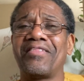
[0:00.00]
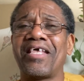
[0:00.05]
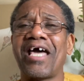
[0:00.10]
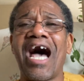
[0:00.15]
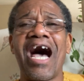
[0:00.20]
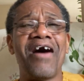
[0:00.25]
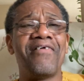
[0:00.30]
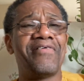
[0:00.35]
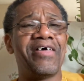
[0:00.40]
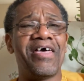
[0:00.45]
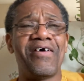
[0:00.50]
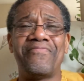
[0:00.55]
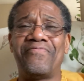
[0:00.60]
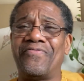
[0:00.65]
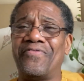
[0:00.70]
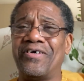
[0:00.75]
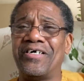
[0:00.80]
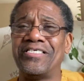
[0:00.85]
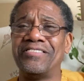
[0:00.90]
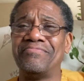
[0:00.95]
I've had
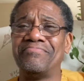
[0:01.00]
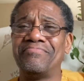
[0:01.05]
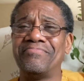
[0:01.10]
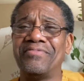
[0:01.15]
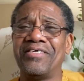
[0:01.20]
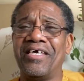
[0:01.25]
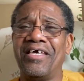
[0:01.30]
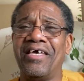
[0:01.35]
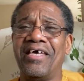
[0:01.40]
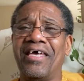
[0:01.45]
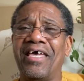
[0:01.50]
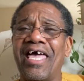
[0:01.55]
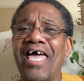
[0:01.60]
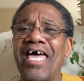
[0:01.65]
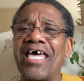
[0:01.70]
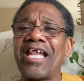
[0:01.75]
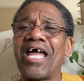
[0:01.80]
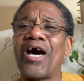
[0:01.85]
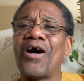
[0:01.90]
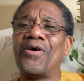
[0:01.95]
fun.
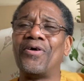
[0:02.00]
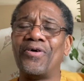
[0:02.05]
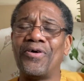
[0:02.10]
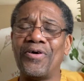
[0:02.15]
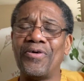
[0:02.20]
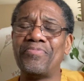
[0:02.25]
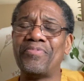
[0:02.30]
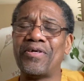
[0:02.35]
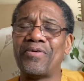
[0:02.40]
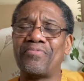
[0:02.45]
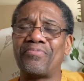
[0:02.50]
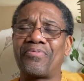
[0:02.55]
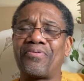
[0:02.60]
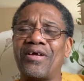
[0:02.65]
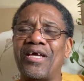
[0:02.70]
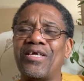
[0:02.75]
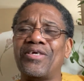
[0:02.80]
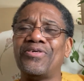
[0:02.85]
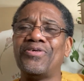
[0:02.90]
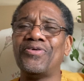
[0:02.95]
And I hope and
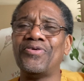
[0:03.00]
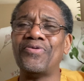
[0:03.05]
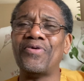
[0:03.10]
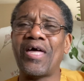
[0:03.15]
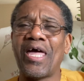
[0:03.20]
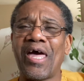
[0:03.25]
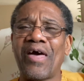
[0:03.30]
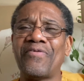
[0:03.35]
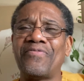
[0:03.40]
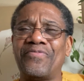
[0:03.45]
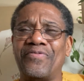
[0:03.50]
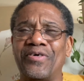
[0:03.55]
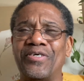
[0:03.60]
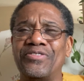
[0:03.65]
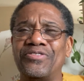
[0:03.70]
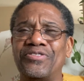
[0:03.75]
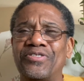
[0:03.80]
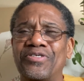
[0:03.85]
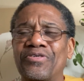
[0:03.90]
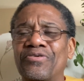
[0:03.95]
pray you have
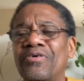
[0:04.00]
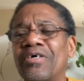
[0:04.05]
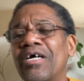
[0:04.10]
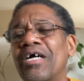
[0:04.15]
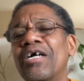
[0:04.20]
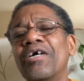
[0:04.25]
fun too.